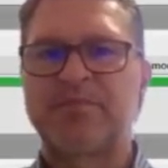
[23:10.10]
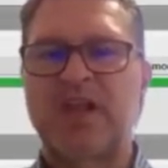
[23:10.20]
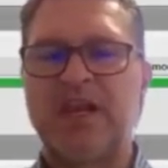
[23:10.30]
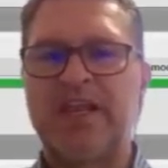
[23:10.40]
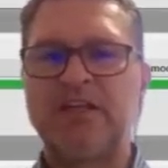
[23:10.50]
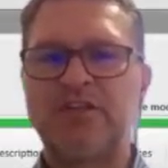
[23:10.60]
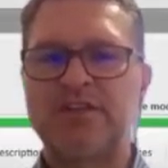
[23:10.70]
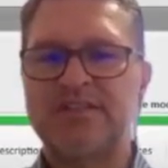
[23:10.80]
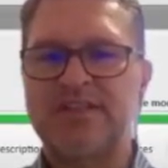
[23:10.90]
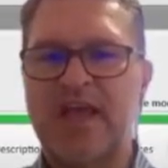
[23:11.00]
linked to
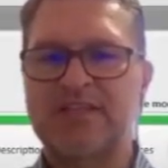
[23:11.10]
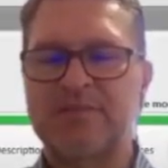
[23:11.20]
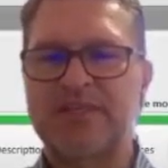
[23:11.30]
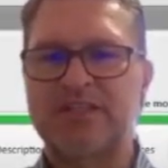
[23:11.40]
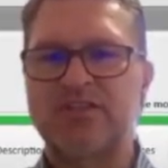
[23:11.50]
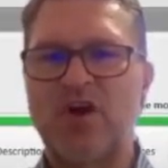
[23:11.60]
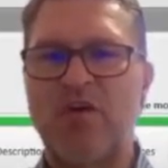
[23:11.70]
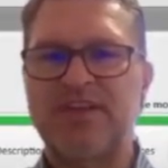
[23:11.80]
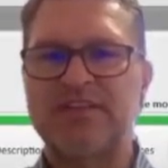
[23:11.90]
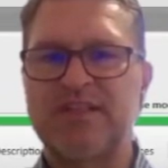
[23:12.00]
this estimate is
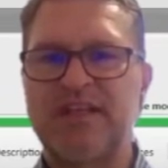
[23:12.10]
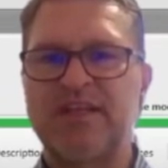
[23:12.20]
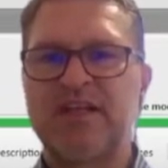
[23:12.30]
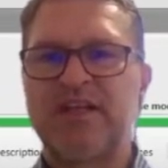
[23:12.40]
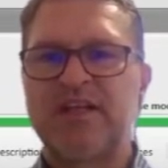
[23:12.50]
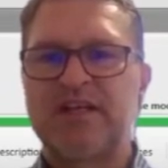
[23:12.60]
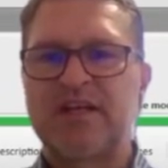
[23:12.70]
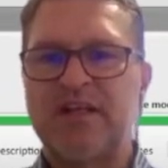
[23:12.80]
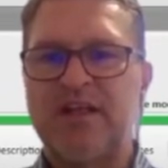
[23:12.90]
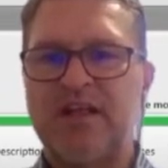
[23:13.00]
obviously
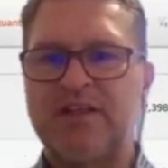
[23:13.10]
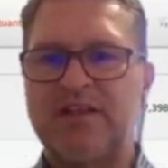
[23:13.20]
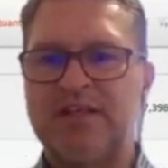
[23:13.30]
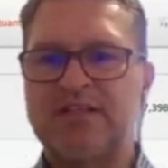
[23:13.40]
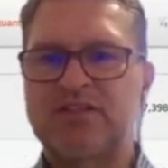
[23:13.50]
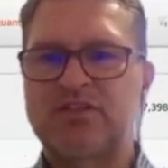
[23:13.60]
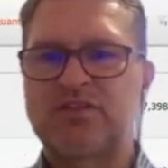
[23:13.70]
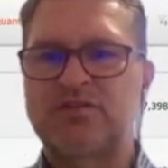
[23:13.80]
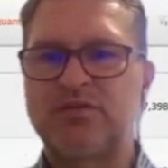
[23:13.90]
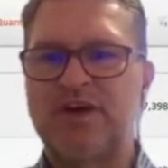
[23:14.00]
this
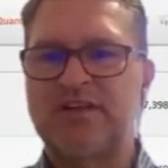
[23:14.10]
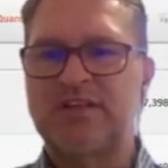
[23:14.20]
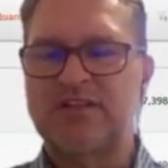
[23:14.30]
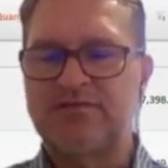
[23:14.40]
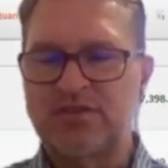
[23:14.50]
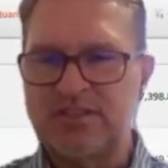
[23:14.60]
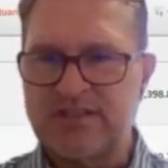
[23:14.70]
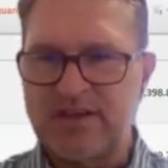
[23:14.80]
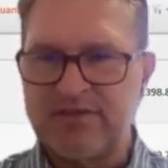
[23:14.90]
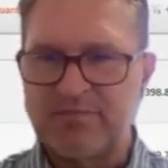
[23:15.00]

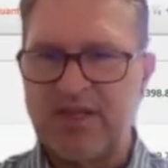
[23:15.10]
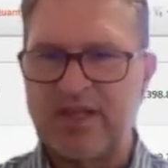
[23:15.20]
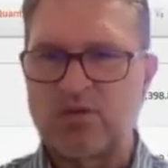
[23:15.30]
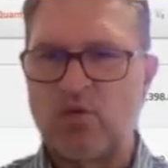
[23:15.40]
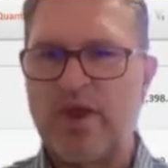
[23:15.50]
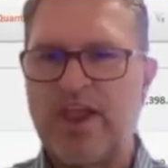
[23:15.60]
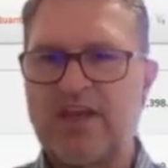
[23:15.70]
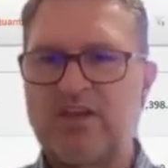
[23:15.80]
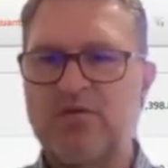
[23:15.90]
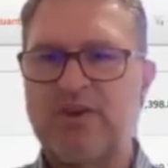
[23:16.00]
247 million.
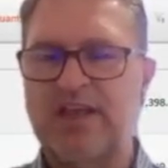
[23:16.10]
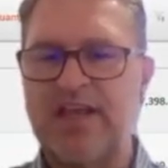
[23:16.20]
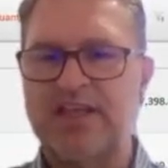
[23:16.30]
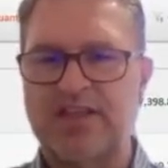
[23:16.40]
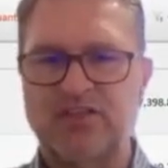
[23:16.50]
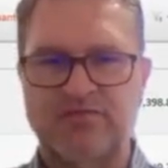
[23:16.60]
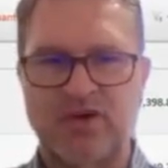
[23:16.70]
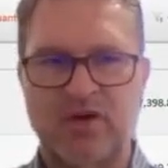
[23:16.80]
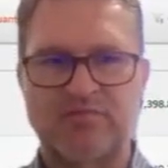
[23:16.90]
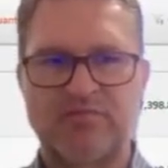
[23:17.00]
Where do we get this
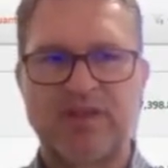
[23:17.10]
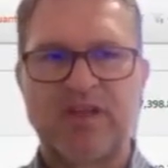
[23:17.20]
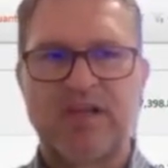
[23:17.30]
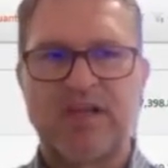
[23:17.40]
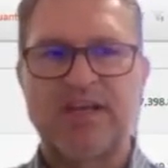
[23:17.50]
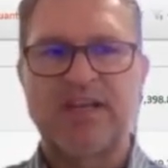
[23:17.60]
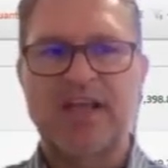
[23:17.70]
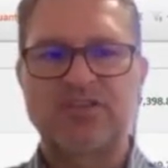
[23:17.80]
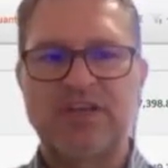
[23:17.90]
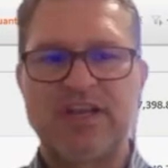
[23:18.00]
from? And it
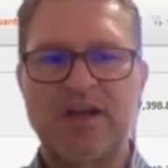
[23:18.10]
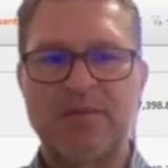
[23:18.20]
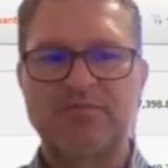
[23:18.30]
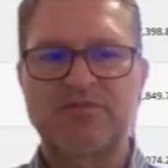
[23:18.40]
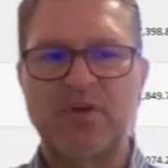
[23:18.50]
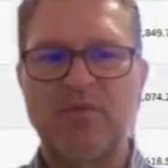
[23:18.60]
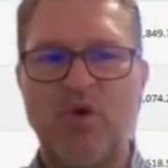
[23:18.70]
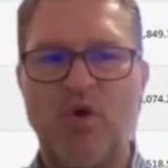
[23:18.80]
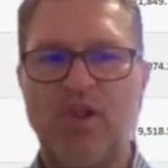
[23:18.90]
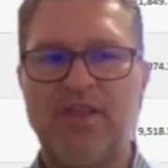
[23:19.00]
actually comes from
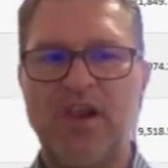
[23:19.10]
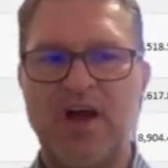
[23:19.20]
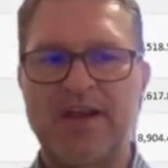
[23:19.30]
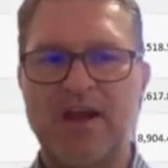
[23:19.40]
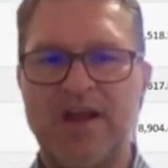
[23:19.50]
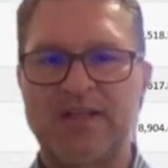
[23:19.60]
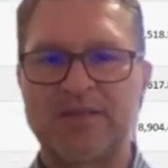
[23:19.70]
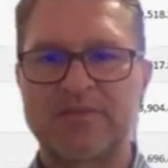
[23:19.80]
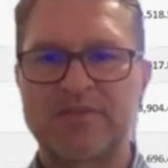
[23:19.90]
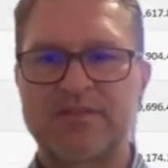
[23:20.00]
all the line
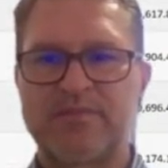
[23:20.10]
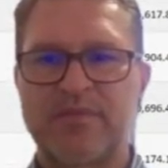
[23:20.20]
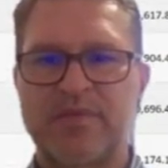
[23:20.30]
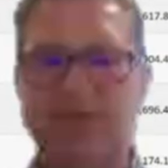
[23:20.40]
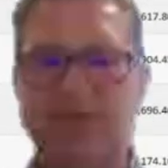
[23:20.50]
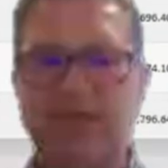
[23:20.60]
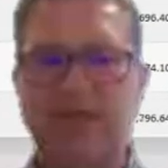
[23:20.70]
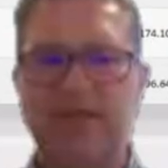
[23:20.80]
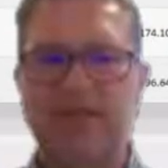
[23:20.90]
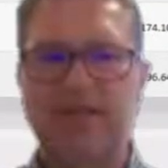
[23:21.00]
items
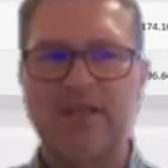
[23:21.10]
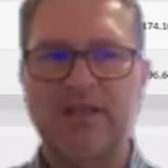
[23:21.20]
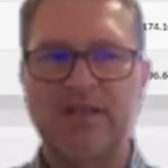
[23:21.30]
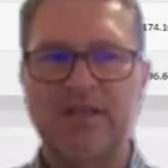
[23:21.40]
in the